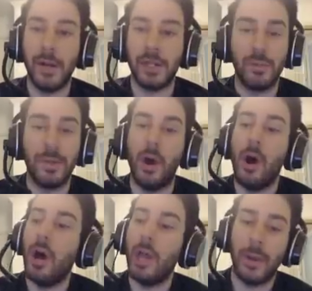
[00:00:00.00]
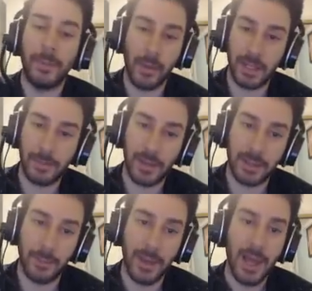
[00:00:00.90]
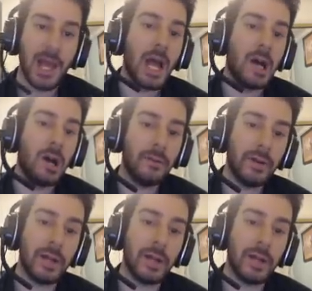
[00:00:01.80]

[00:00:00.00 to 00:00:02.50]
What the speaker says: She would be all the way up there on the DPS sim. However,